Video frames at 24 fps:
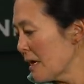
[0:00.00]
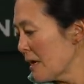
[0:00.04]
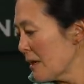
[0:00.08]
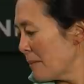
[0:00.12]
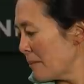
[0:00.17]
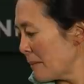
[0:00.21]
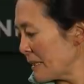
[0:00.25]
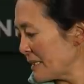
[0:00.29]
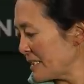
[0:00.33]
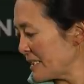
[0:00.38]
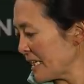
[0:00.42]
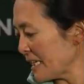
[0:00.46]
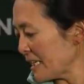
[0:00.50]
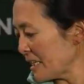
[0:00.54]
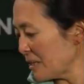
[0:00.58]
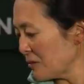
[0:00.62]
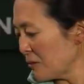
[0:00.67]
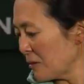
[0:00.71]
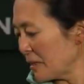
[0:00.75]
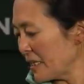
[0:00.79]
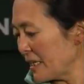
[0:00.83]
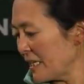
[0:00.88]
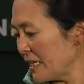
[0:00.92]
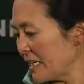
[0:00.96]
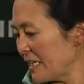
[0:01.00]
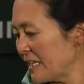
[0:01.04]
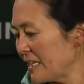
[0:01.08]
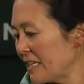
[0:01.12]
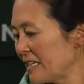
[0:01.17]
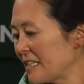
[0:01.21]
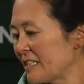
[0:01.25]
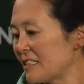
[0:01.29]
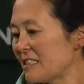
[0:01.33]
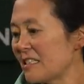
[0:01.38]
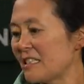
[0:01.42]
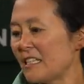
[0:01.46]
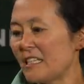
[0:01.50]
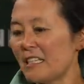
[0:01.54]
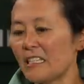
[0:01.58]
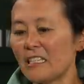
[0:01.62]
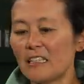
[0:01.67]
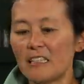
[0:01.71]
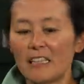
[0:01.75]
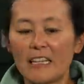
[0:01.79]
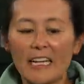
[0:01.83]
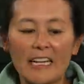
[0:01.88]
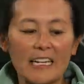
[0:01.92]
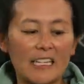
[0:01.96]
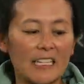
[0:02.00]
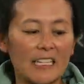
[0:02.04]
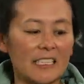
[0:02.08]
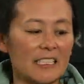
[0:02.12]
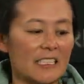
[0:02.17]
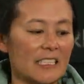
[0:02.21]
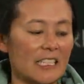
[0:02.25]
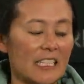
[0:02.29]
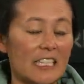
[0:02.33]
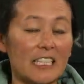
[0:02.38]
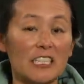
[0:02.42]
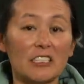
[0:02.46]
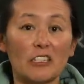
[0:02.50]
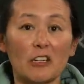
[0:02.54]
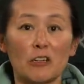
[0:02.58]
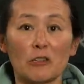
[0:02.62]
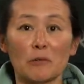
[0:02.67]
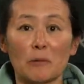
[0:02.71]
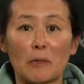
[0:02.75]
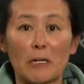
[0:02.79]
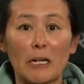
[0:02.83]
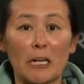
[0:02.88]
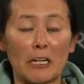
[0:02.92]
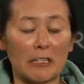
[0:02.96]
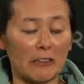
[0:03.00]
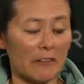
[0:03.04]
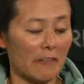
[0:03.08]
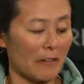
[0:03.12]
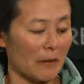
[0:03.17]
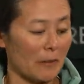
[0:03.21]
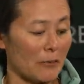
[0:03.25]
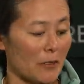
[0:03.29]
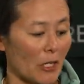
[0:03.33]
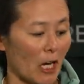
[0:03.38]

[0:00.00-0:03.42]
My second one is the latest E-Zone 100 from